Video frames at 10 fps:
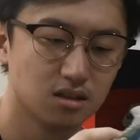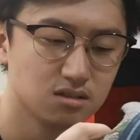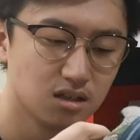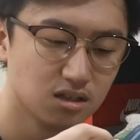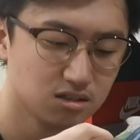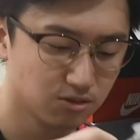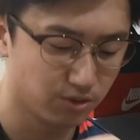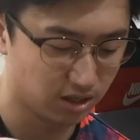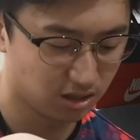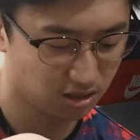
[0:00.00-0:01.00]
This is,
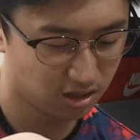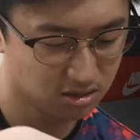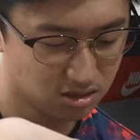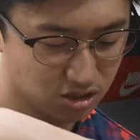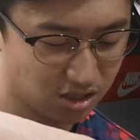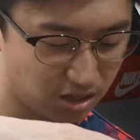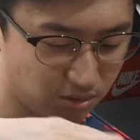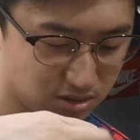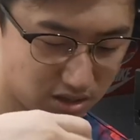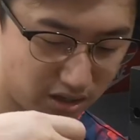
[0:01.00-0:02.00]
wait, let's
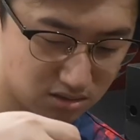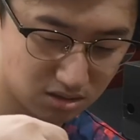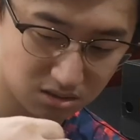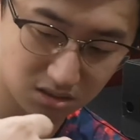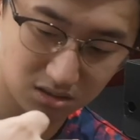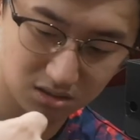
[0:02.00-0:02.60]
check what size this